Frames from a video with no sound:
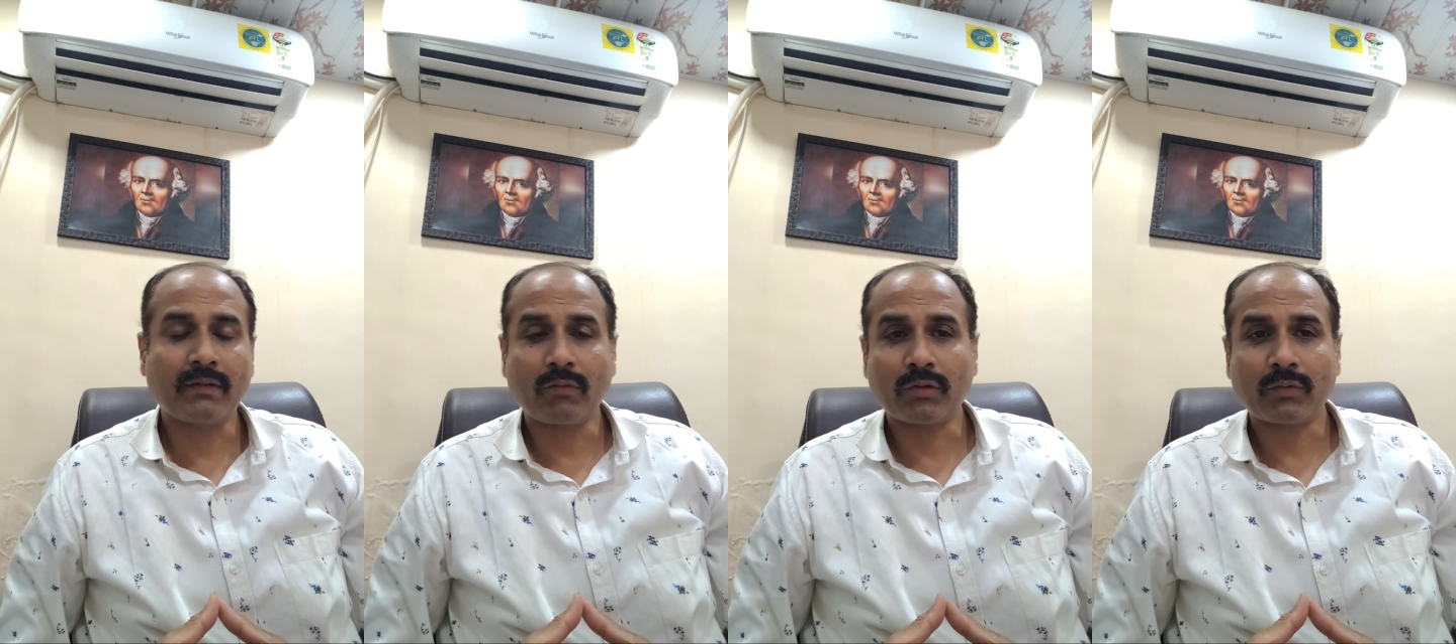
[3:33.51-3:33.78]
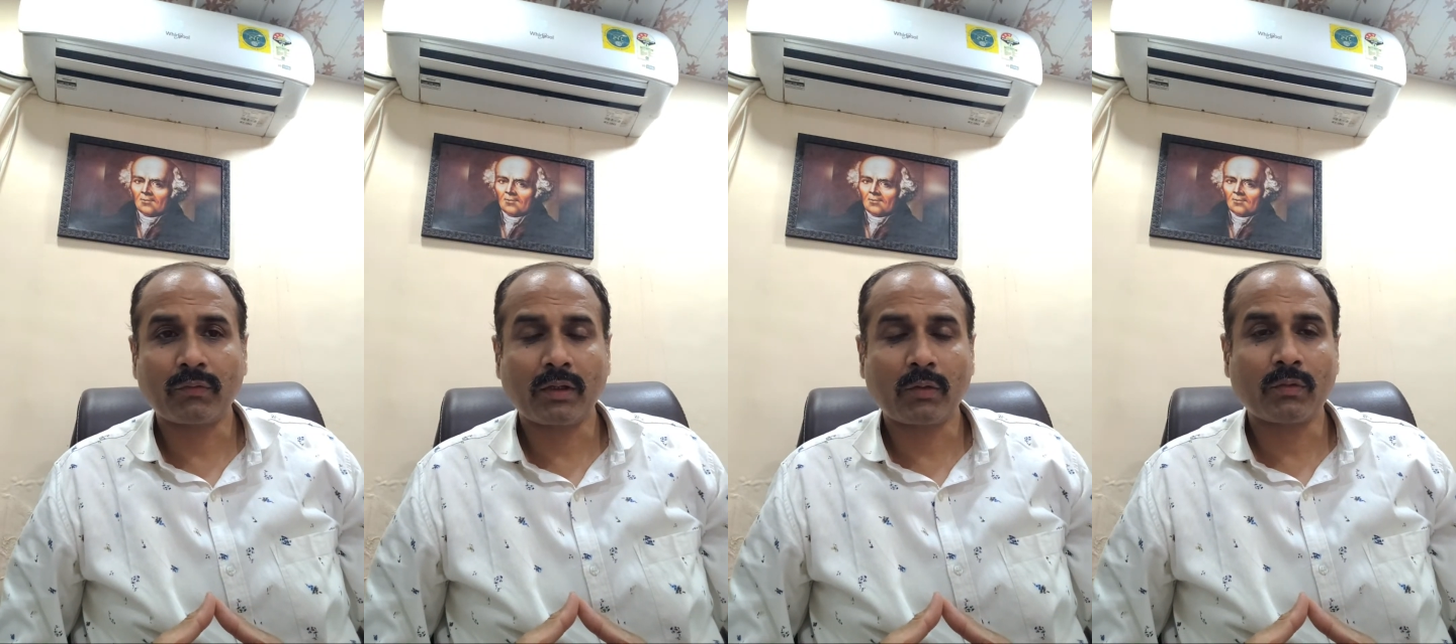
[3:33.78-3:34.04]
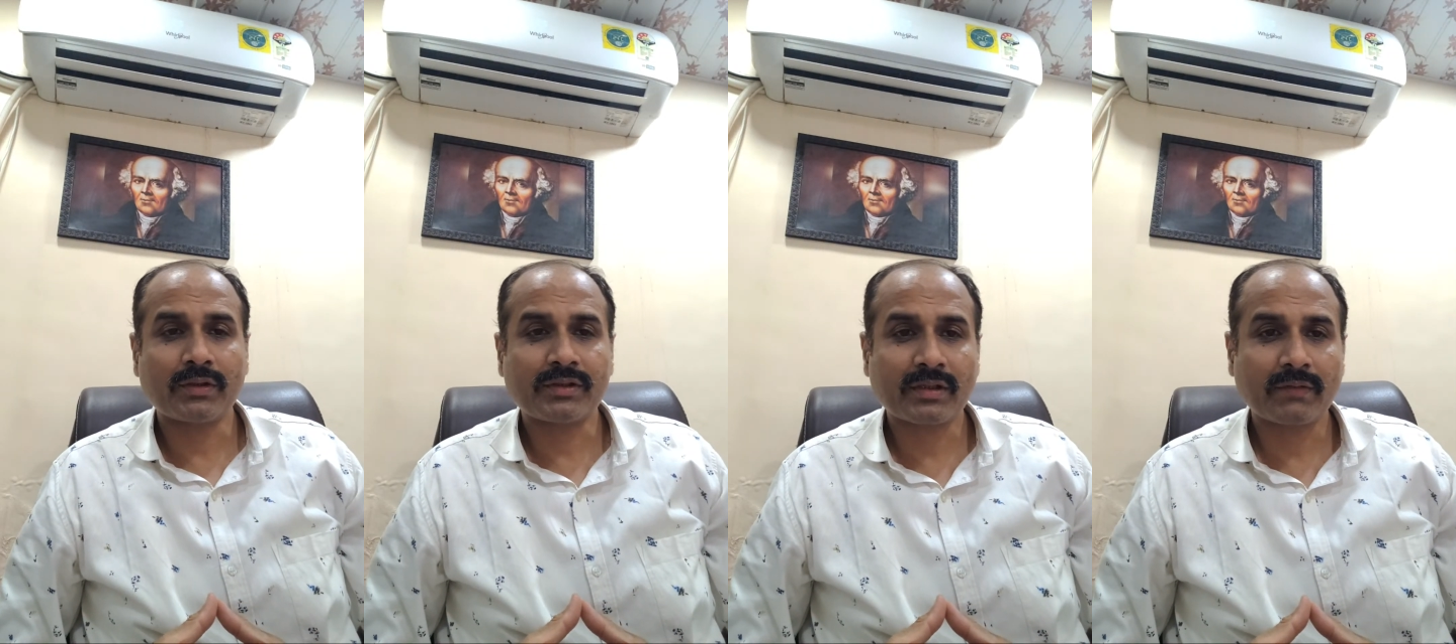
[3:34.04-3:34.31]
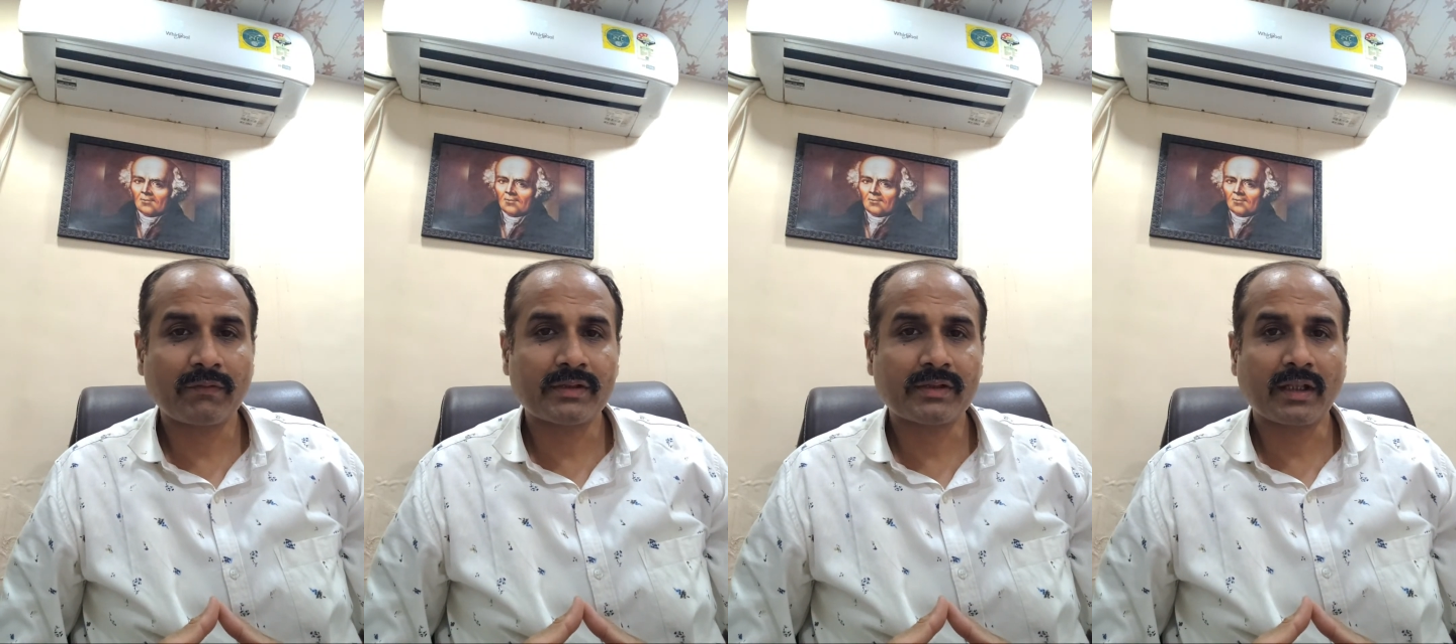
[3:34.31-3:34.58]
was one
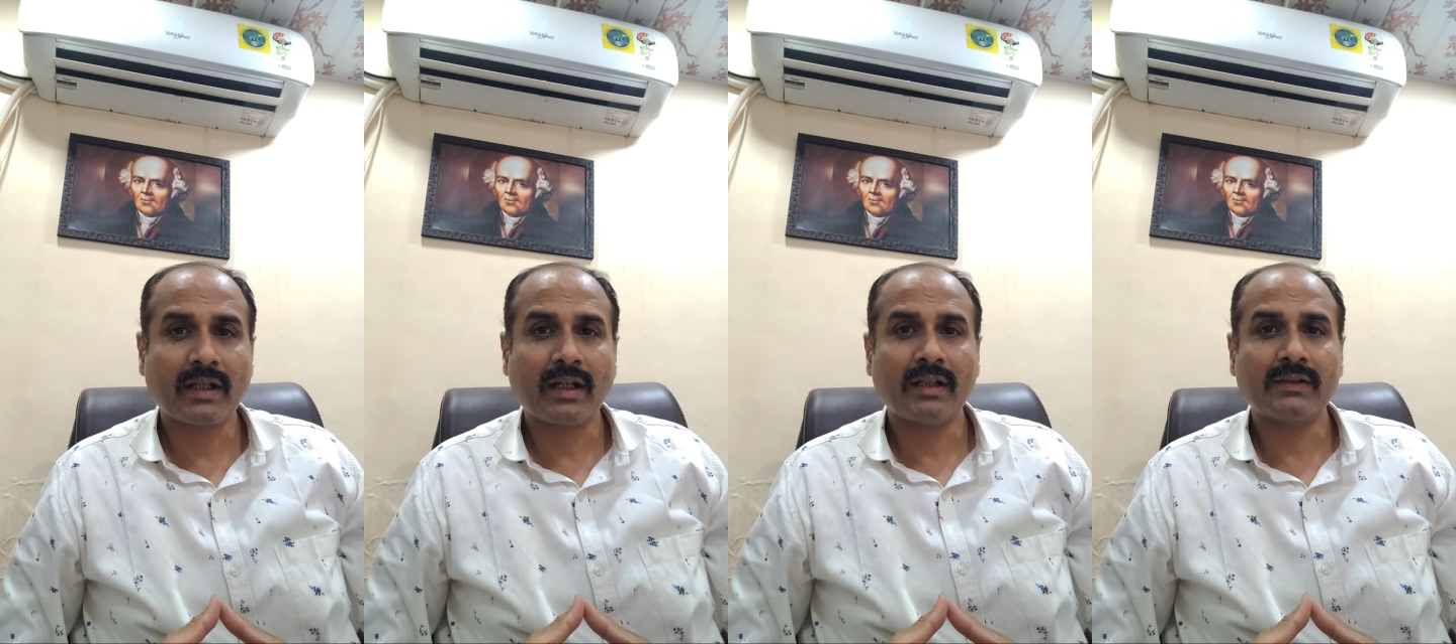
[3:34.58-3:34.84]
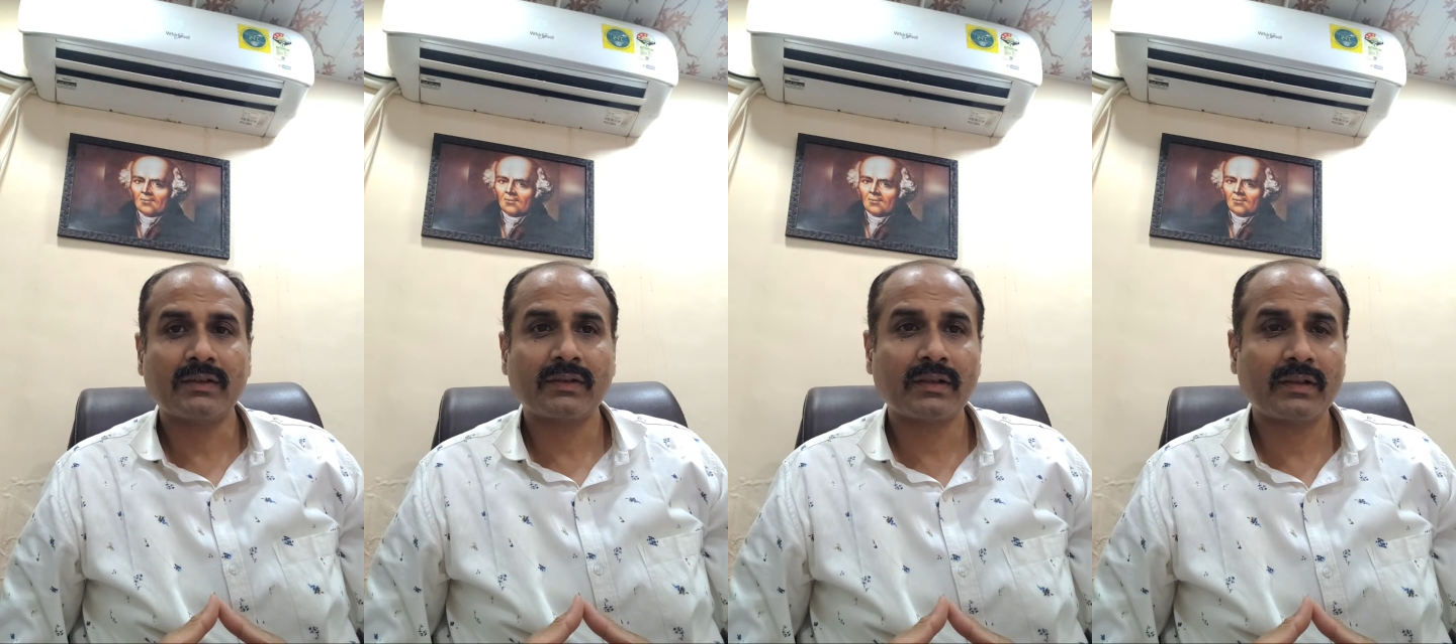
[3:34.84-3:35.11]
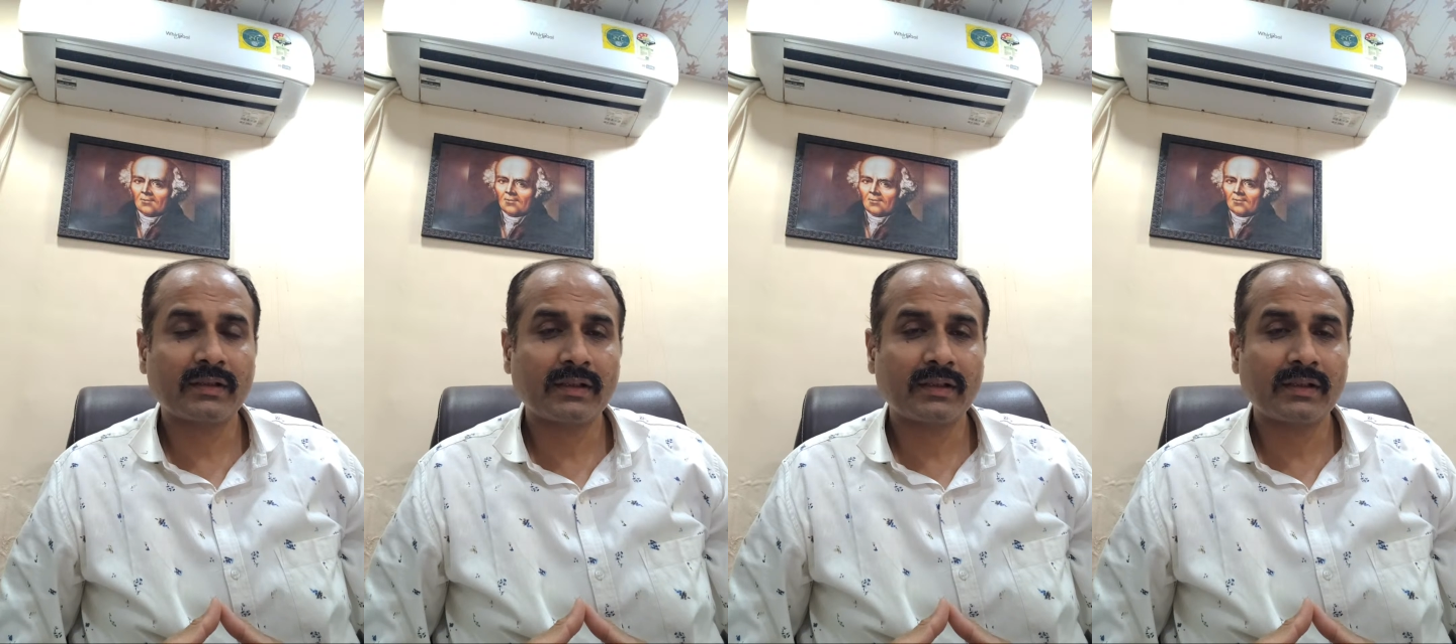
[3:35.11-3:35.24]
question which I answered,